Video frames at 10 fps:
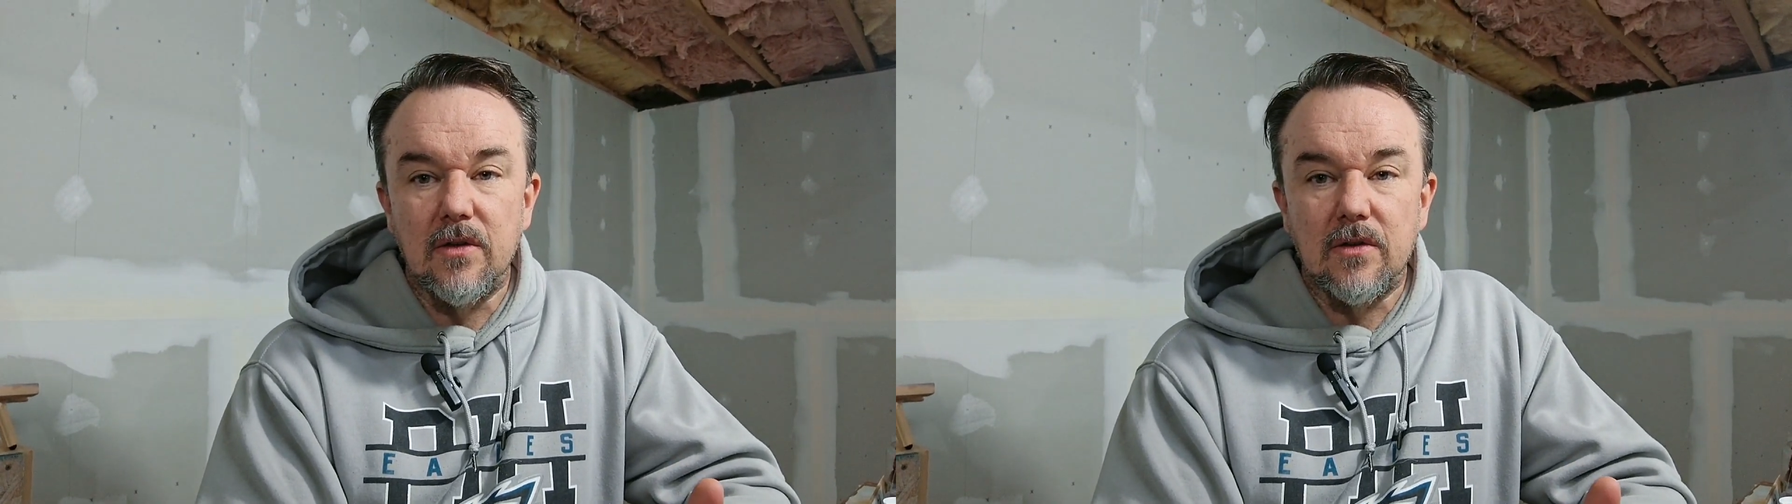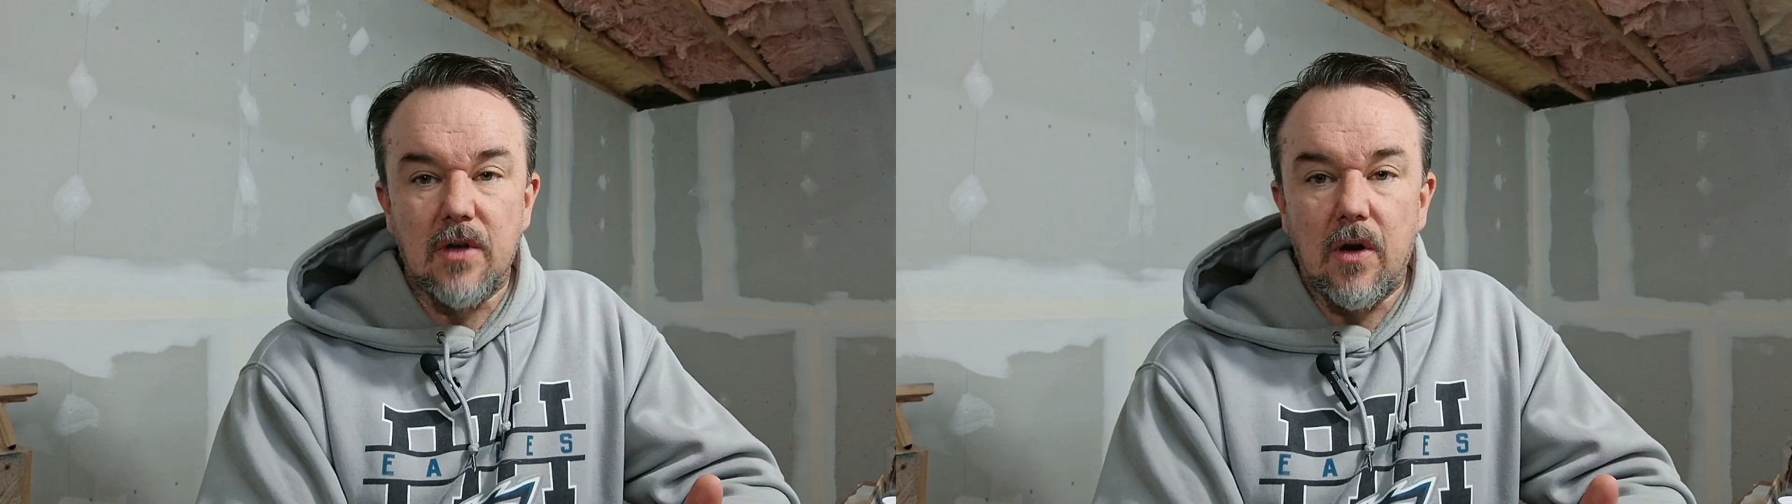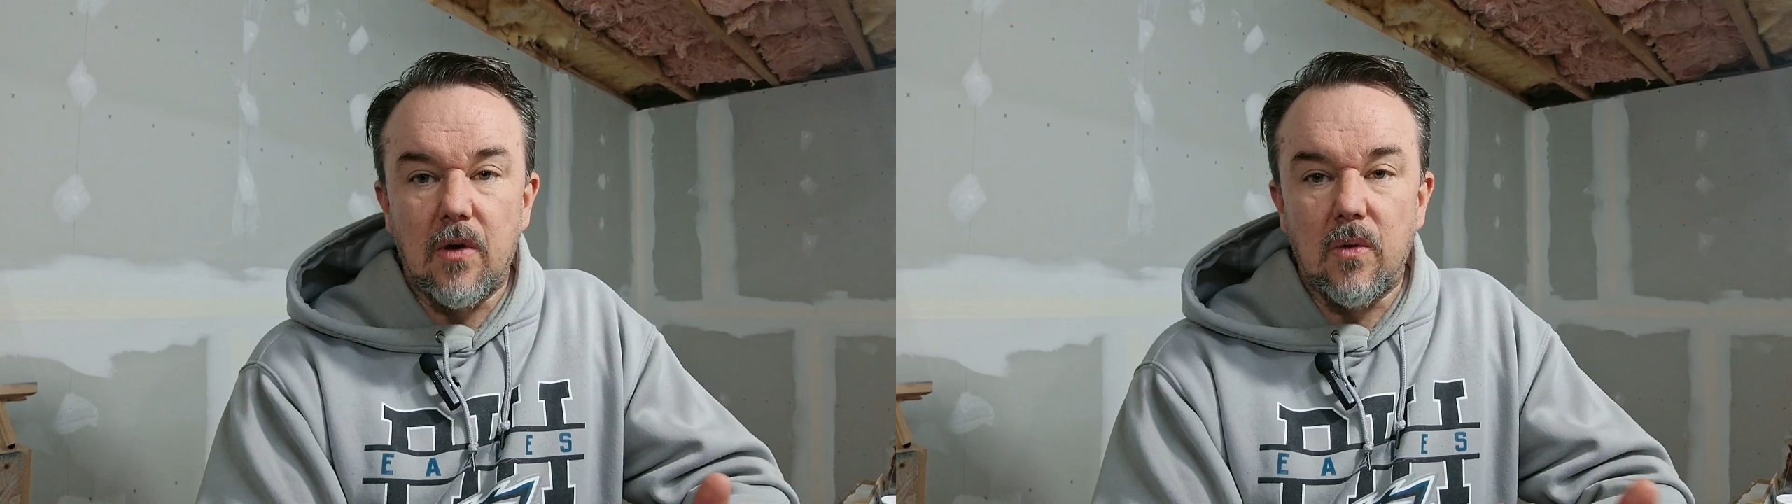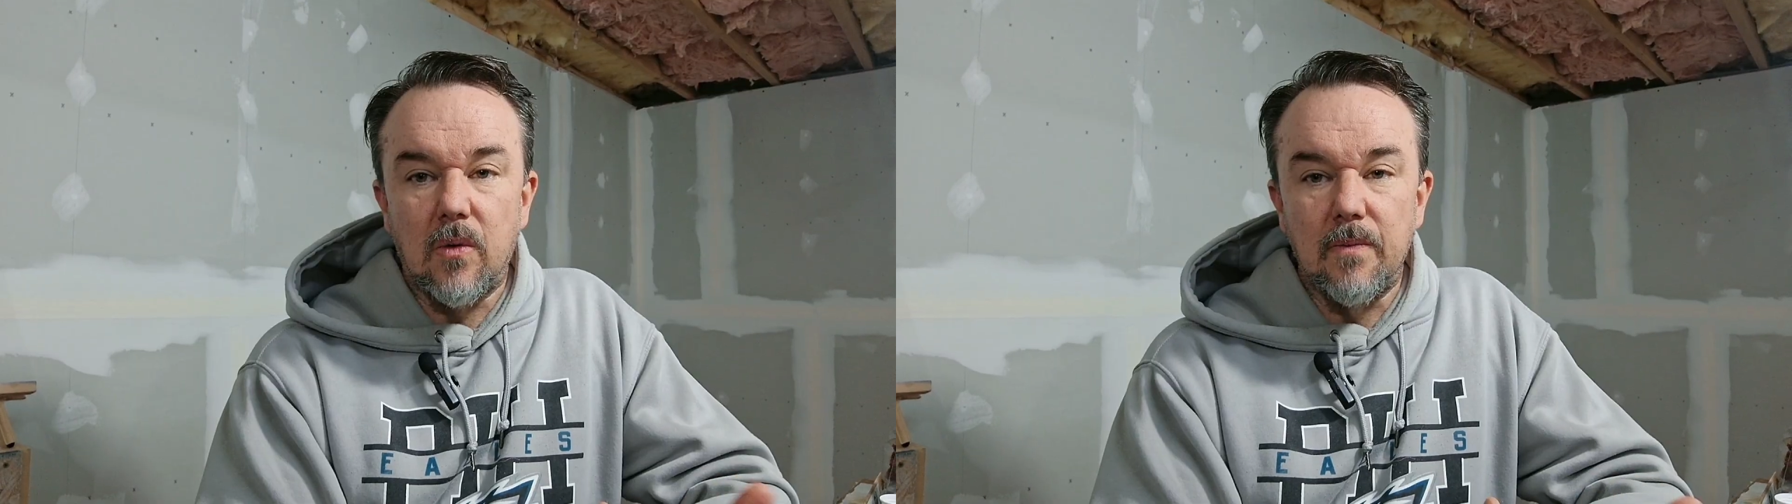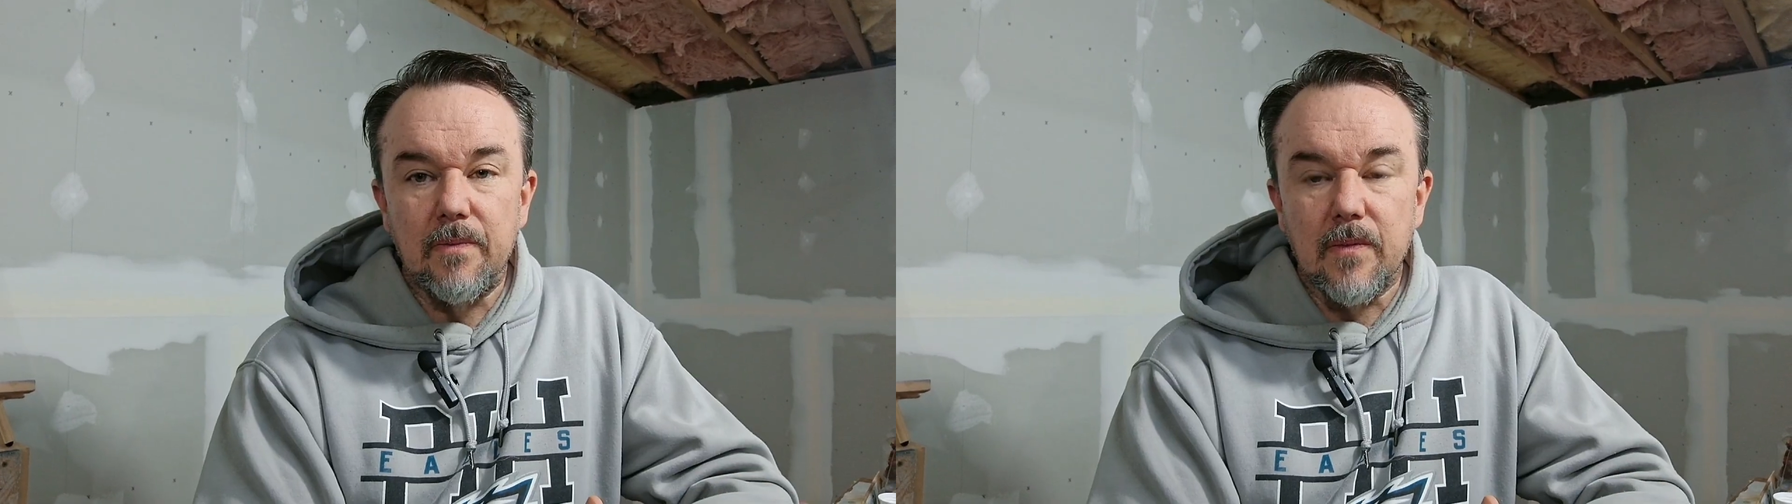
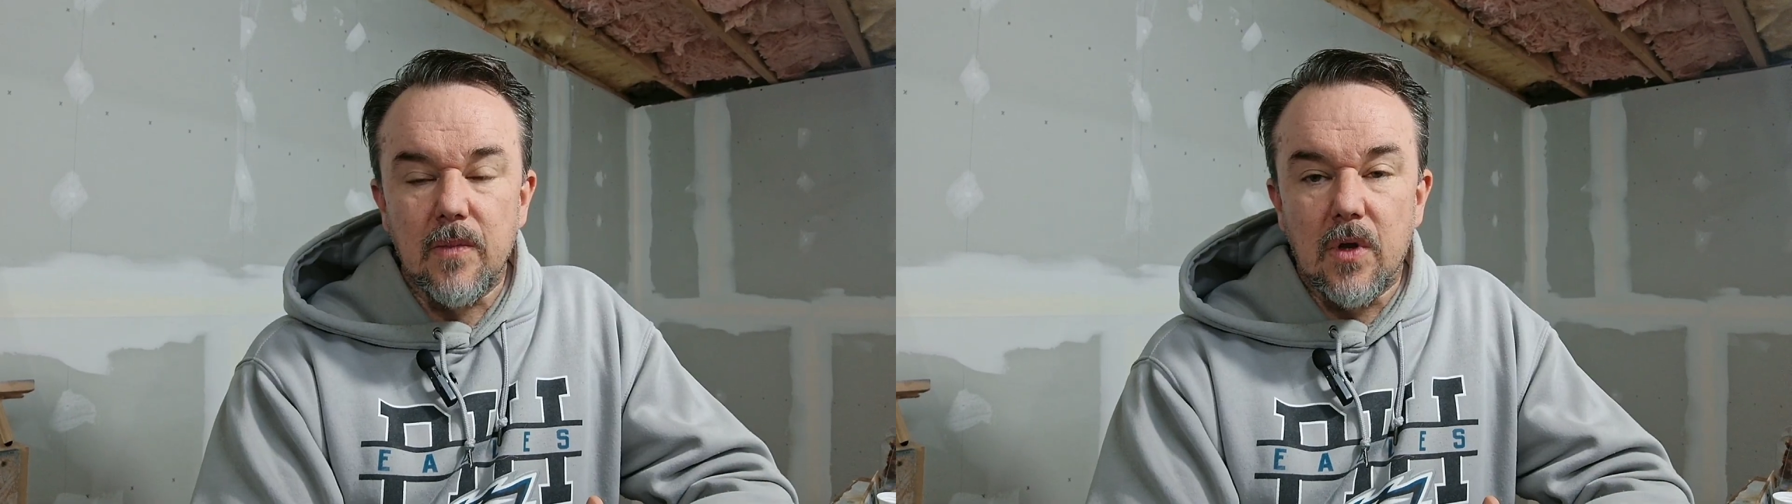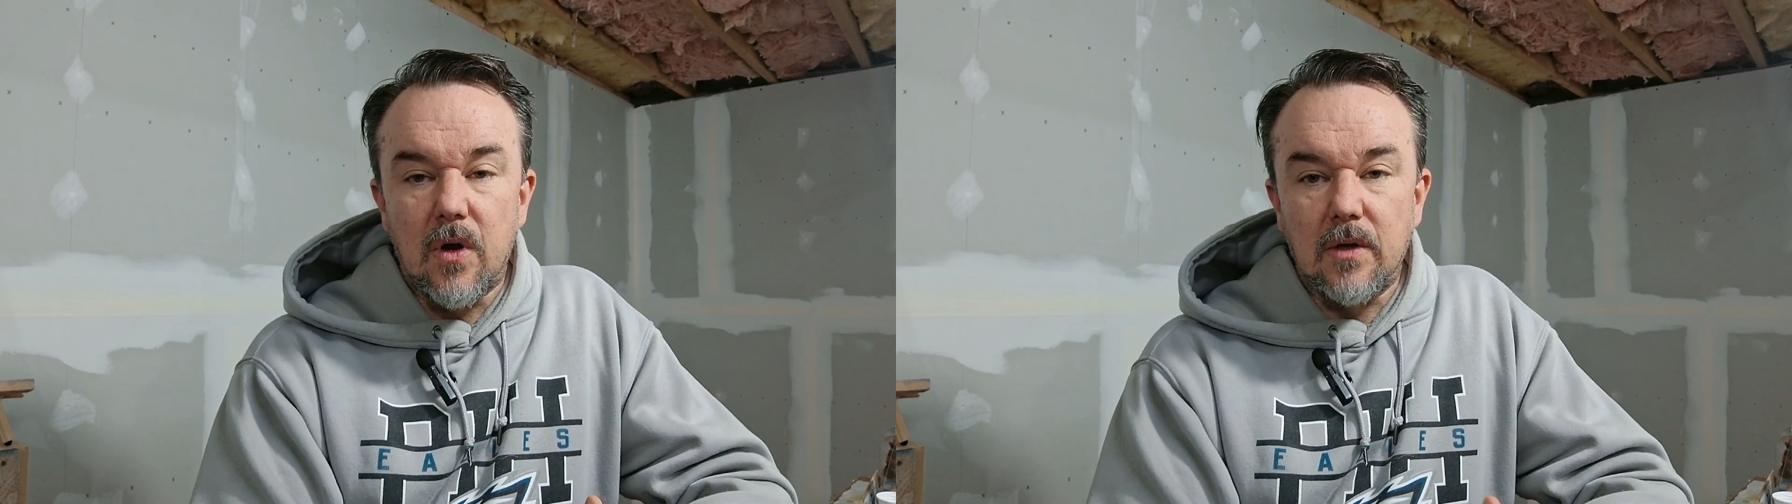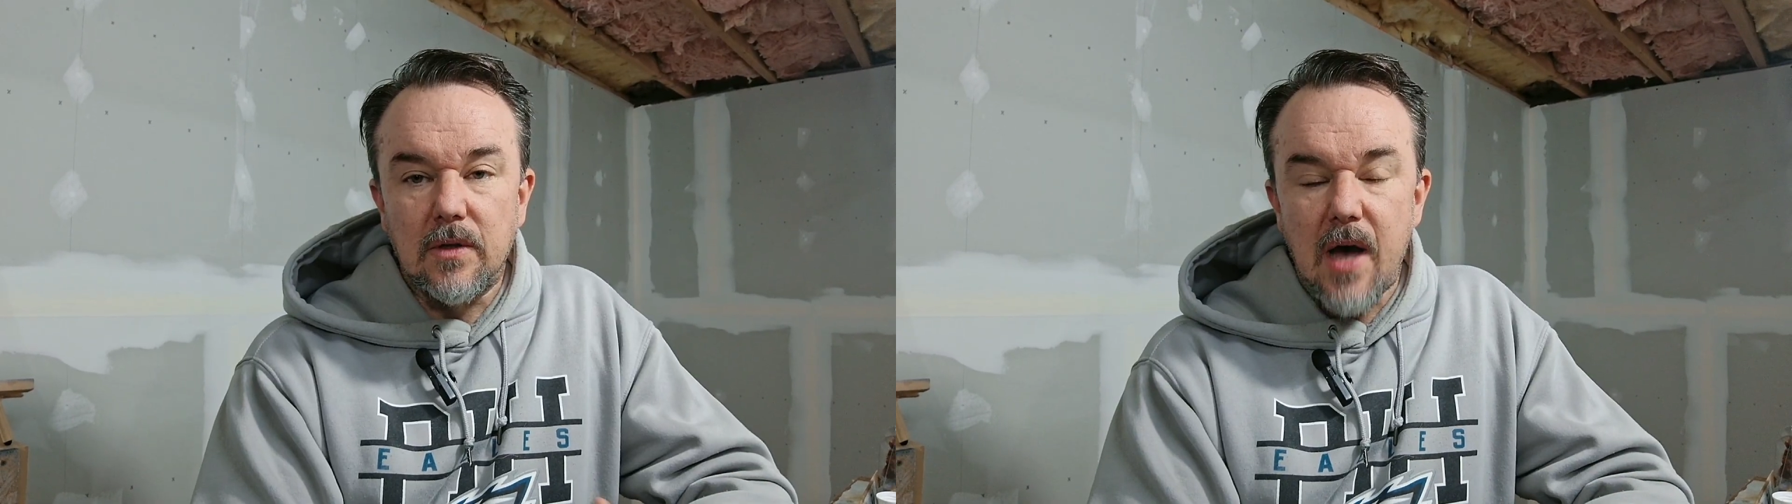So on